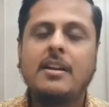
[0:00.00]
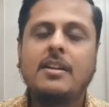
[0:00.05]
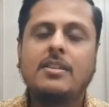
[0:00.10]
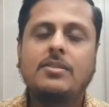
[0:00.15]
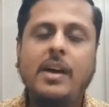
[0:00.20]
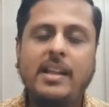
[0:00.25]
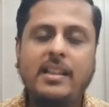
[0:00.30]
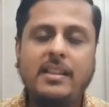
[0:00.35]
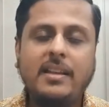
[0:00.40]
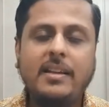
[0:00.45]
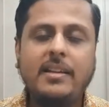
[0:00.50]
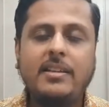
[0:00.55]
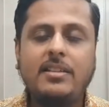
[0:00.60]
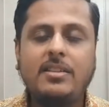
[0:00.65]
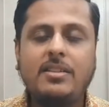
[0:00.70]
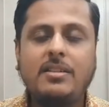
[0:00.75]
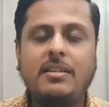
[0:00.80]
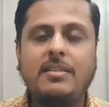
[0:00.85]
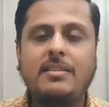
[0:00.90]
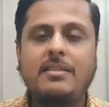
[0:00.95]
So I think
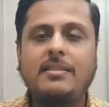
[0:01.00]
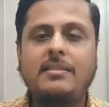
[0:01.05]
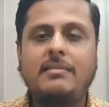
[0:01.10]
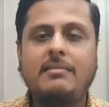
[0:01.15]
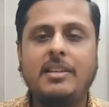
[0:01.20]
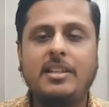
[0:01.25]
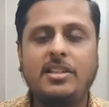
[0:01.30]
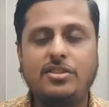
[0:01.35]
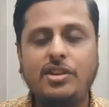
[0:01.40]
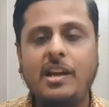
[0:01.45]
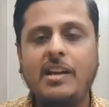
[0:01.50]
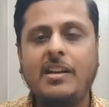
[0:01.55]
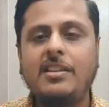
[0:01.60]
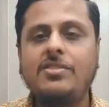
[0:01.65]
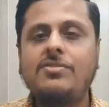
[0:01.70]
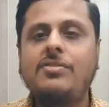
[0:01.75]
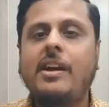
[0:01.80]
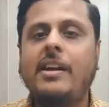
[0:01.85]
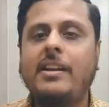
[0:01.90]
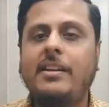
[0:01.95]
his, his, his
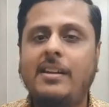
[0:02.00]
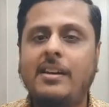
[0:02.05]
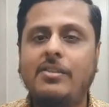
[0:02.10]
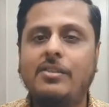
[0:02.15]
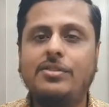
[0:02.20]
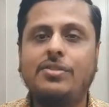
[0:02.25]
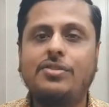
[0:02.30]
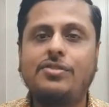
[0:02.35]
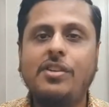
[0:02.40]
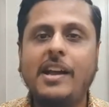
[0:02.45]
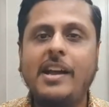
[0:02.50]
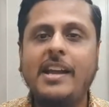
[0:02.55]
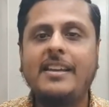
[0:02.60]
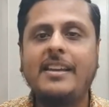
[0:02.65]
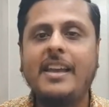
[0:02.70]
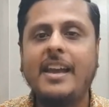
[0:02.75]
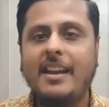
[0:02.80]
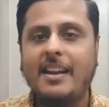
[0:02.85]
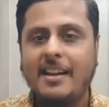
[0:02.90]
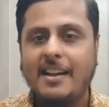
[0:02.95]
challenge right now is to try and
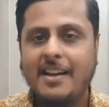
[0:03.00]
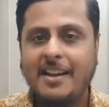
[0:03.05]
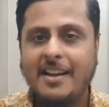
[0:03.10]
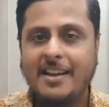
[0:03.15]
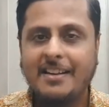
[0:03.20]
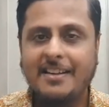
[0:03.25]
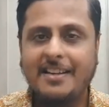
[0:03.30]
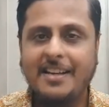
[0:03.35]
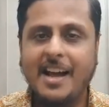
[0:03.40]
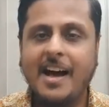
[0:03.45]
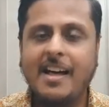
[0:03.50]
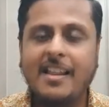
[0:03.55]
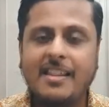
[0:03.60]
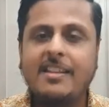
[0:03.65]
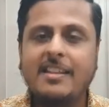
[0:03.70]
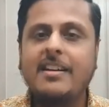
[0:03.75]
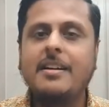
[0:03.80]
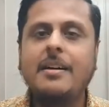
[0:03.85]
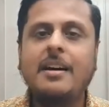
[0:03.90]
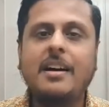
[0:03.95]
get the
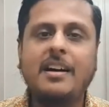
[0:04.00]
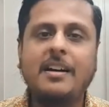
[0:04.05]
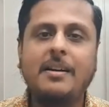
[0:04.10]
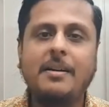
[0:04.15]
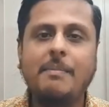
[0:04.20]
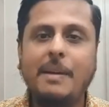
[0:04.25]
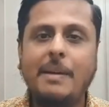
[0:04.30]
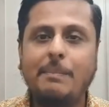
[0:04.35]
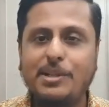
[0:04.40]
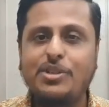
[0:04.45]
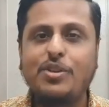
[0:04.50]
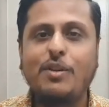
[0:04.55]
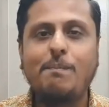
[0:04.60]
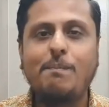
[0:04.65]
other uh, members of